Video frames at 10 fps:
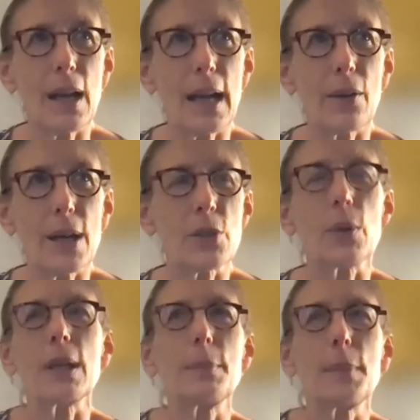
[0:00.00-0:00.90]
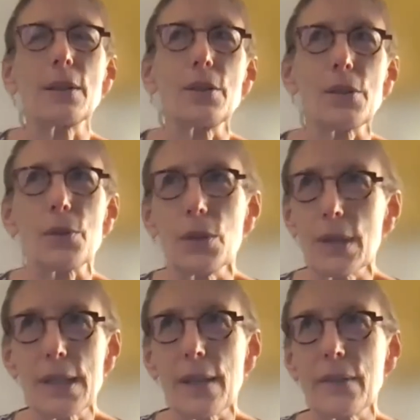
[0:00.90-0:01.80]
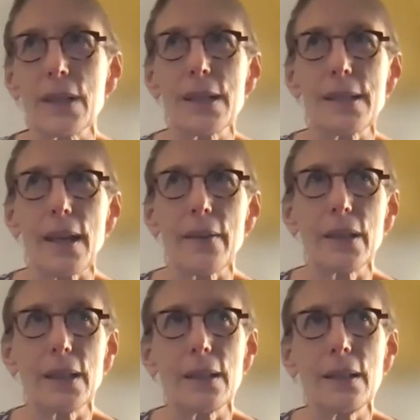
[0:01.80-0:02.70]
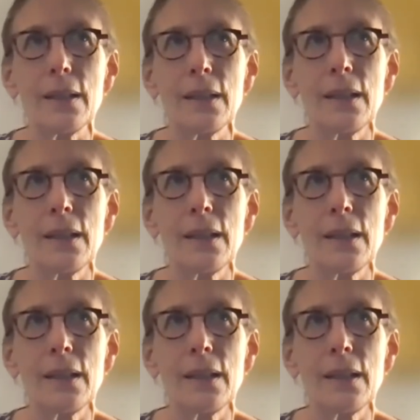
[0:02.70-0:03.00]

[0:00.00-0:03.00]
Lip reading: I graduated medical school in 1977,